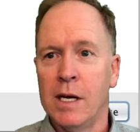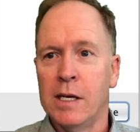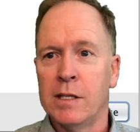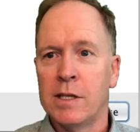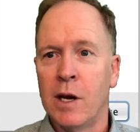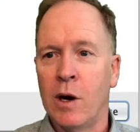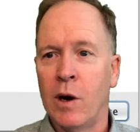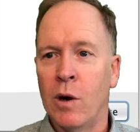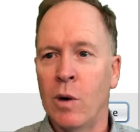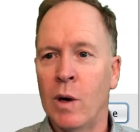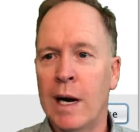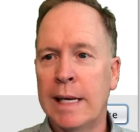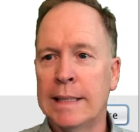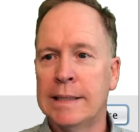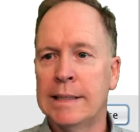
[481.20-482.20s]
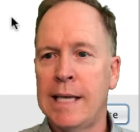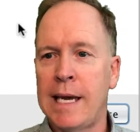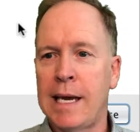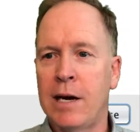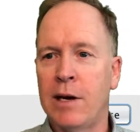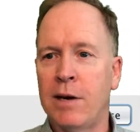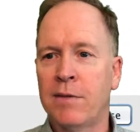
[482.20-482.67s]
So let's see
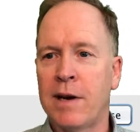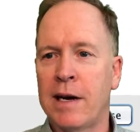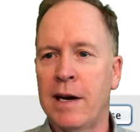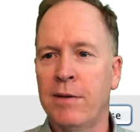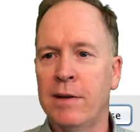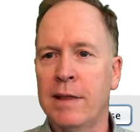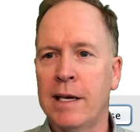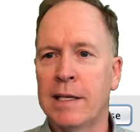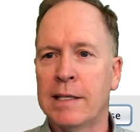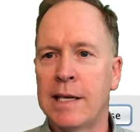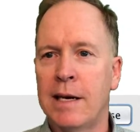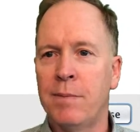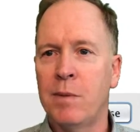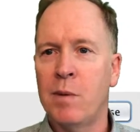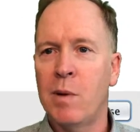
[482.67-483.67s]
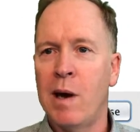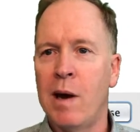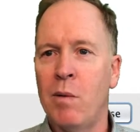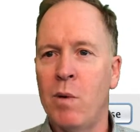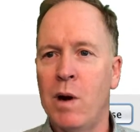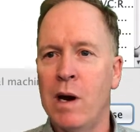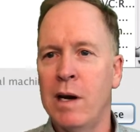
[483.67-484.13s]
here, I've got everything set up the way I
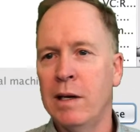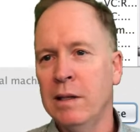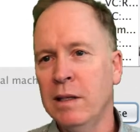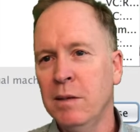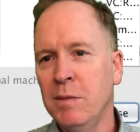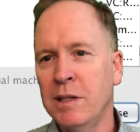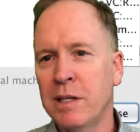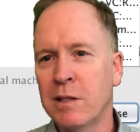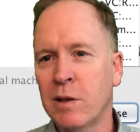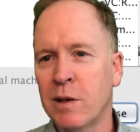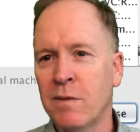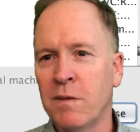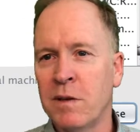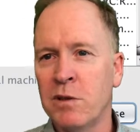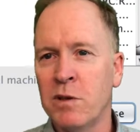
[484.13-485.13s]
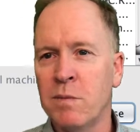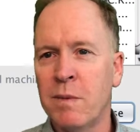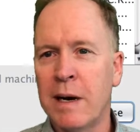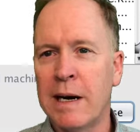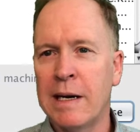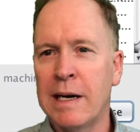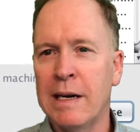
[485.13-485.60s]
want. Let me just look at visual
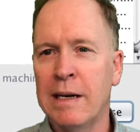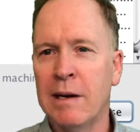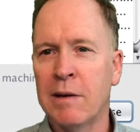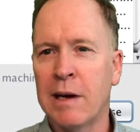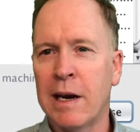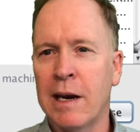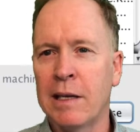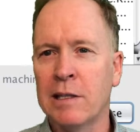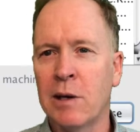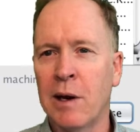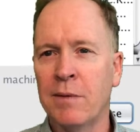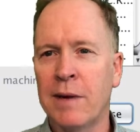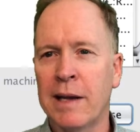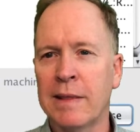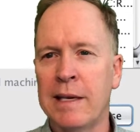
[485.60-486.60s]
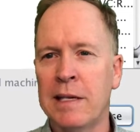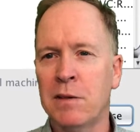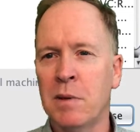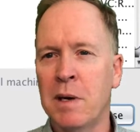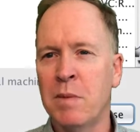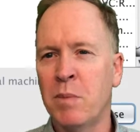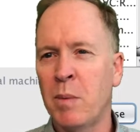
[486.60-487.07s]
binding. Okay, so I've got these
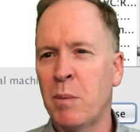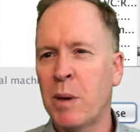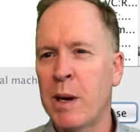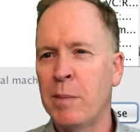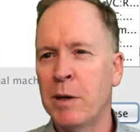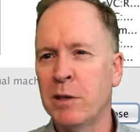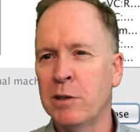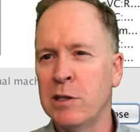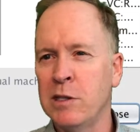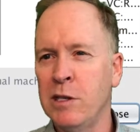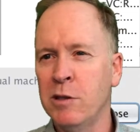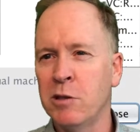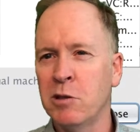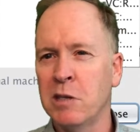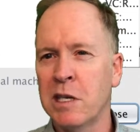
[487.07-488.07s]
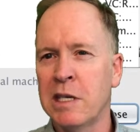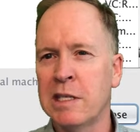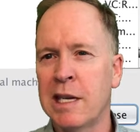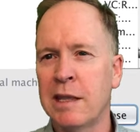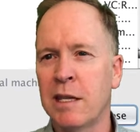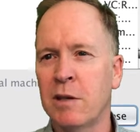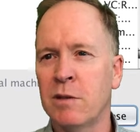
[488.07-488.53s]
three input parameters. The user's going to
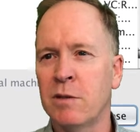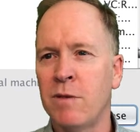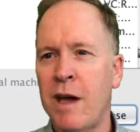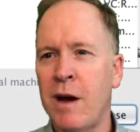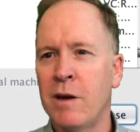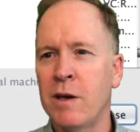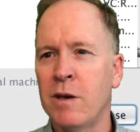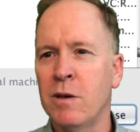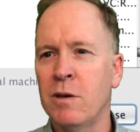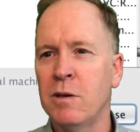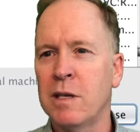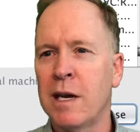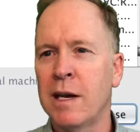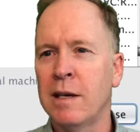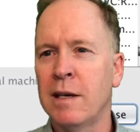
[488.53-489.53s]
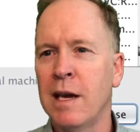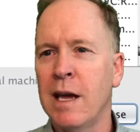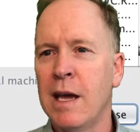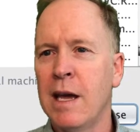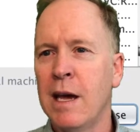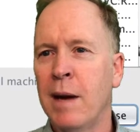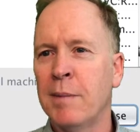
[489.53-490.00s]
set those values, and
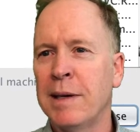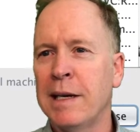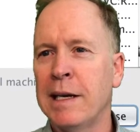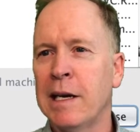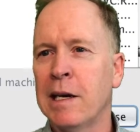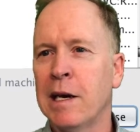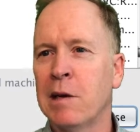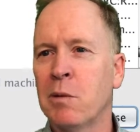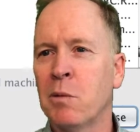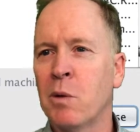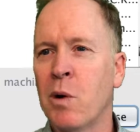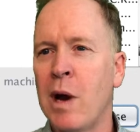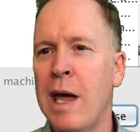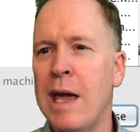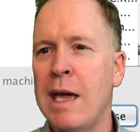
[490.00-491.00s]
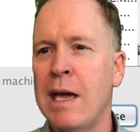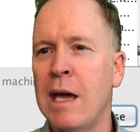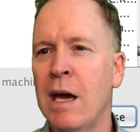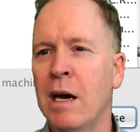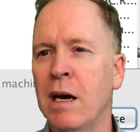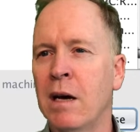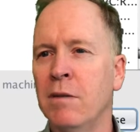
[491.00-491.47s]
I'm going to get an array
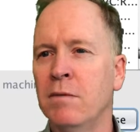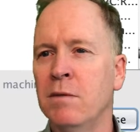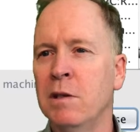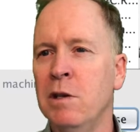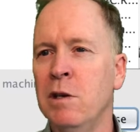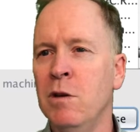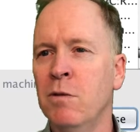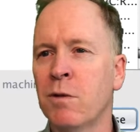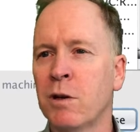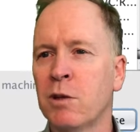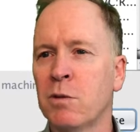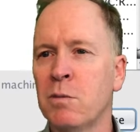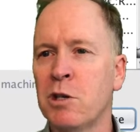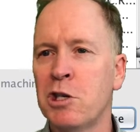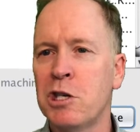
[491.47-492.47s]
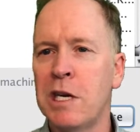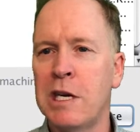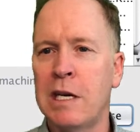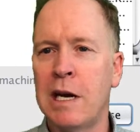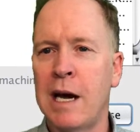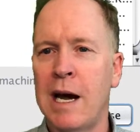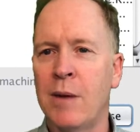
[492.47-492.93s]
of new virtual
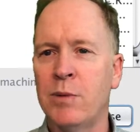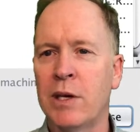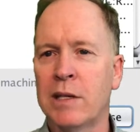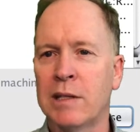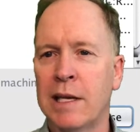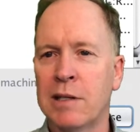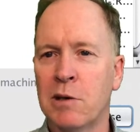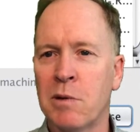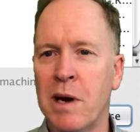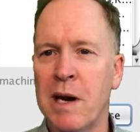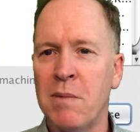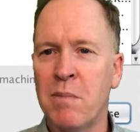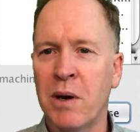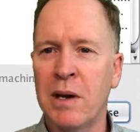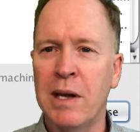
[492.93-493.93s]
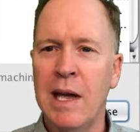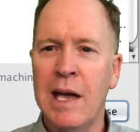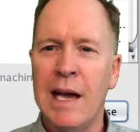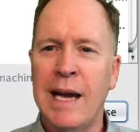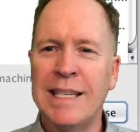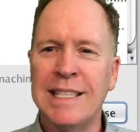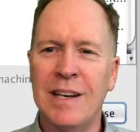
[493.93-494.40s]
machine objects. That's great, but
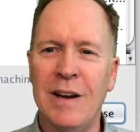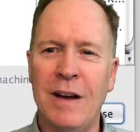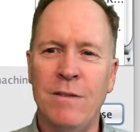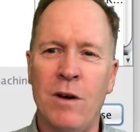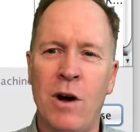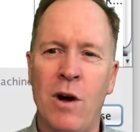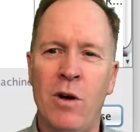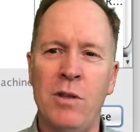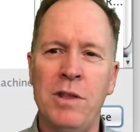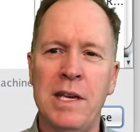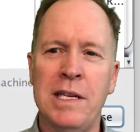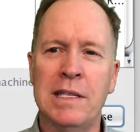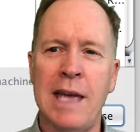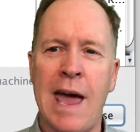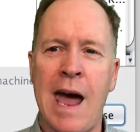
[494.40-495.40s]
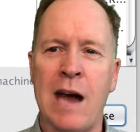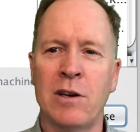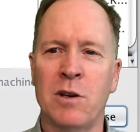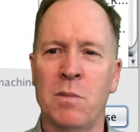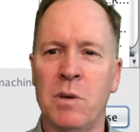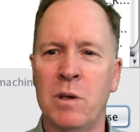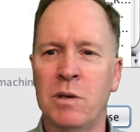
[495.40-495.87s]
I still have all these
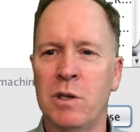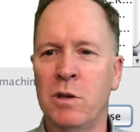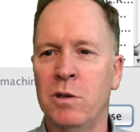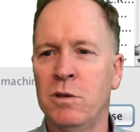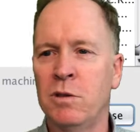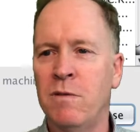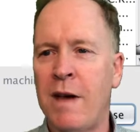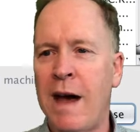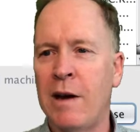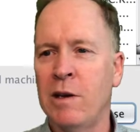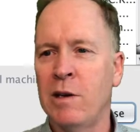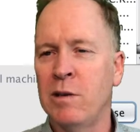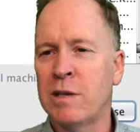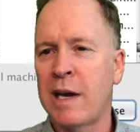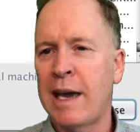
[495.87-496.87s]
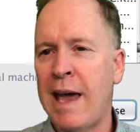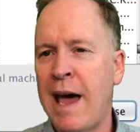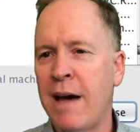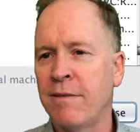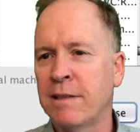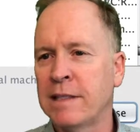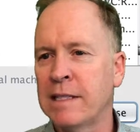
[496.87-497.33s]
attributes whose values I
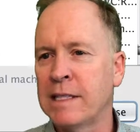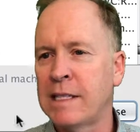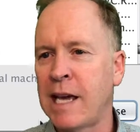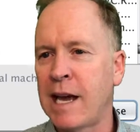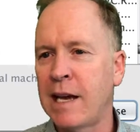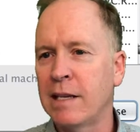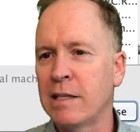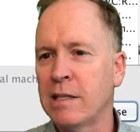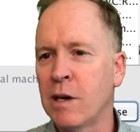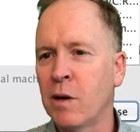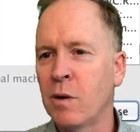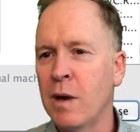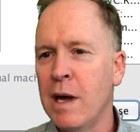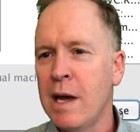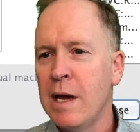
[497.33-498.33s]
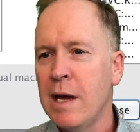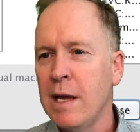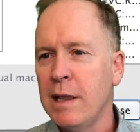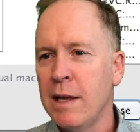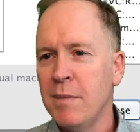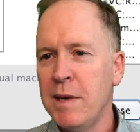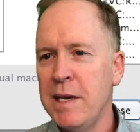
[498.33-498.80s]
haven't set. So
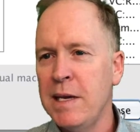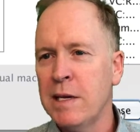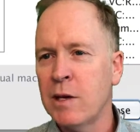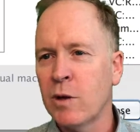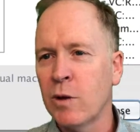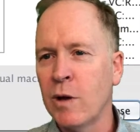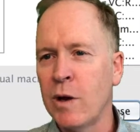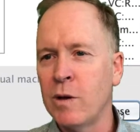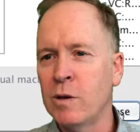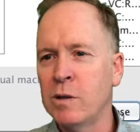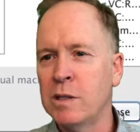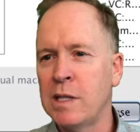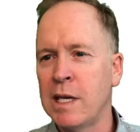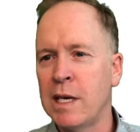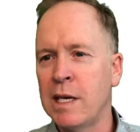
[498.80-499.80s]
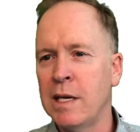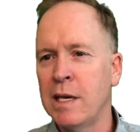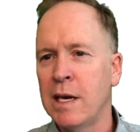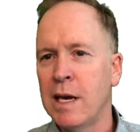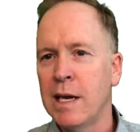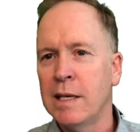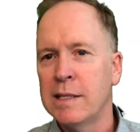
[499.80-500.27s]
let me close the
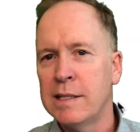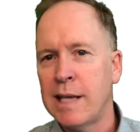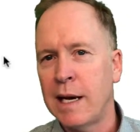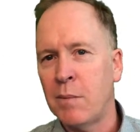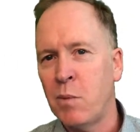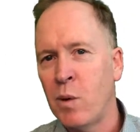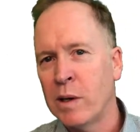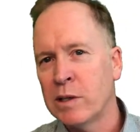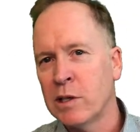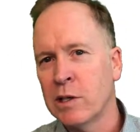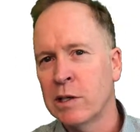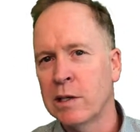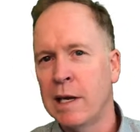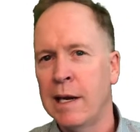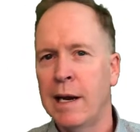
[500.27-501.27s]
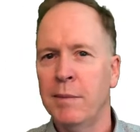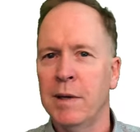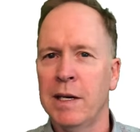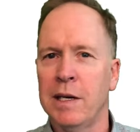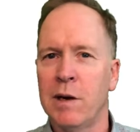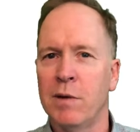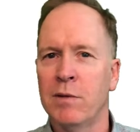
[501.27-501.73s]
setup wizard, and I'm going
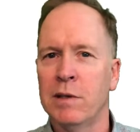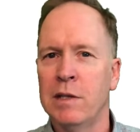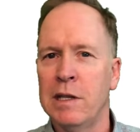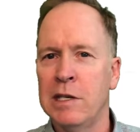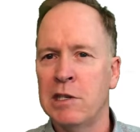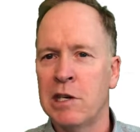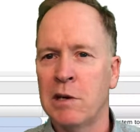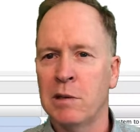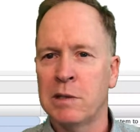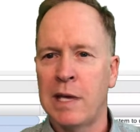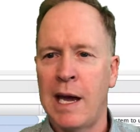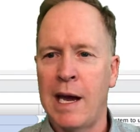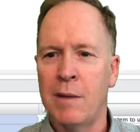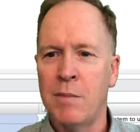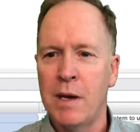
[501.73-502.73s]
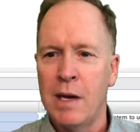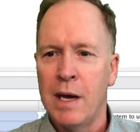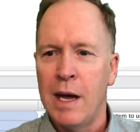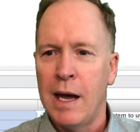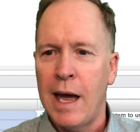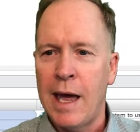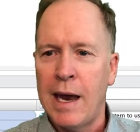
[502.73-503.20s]
to go over to the General tab,
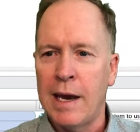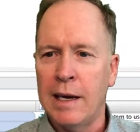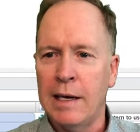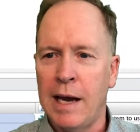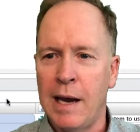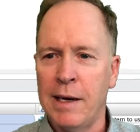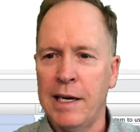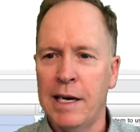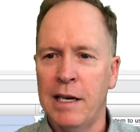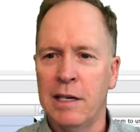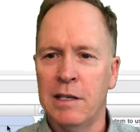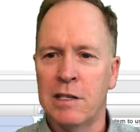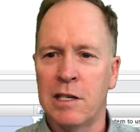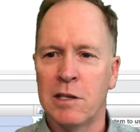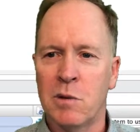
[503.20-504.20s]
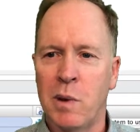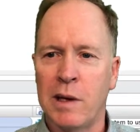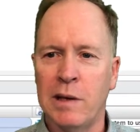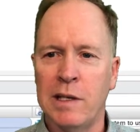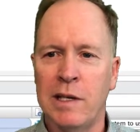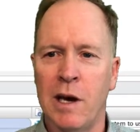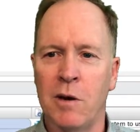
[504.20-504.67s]
and I'm going to just
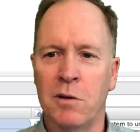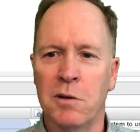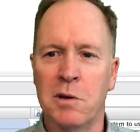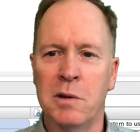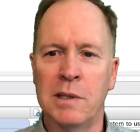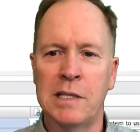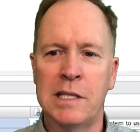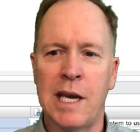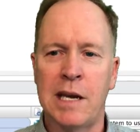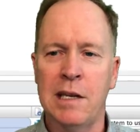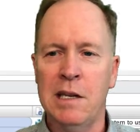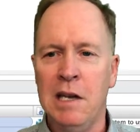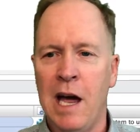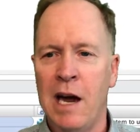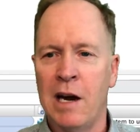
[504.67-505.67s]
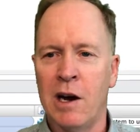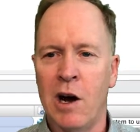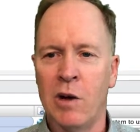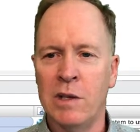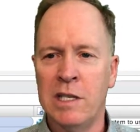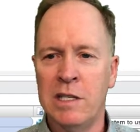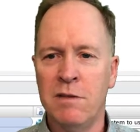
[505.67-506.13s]
quickly go through and set
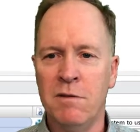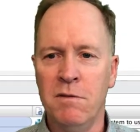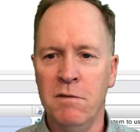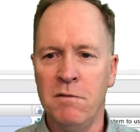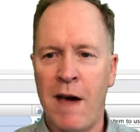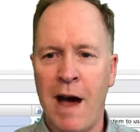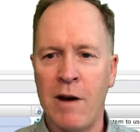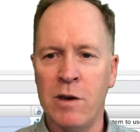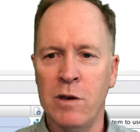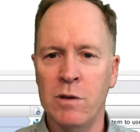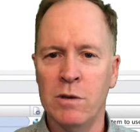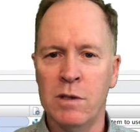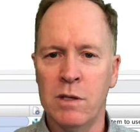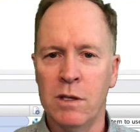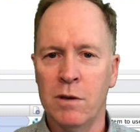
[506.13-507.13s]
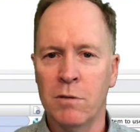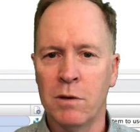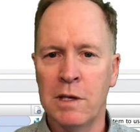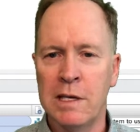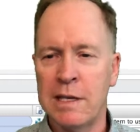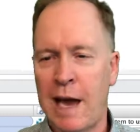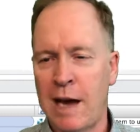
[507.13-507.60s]
all these values for
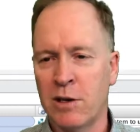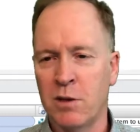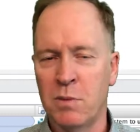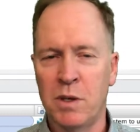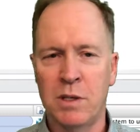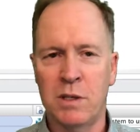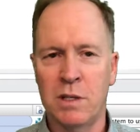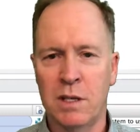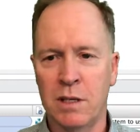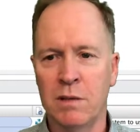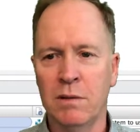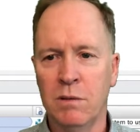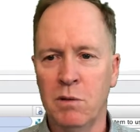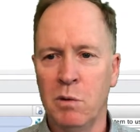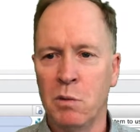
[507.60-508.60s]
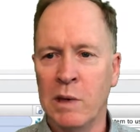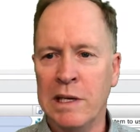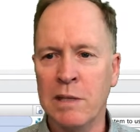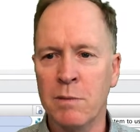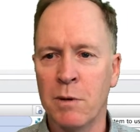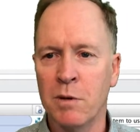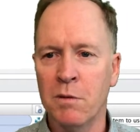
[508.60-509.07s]
these attributes to
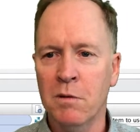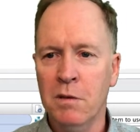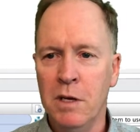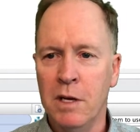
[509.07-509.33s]
reasonable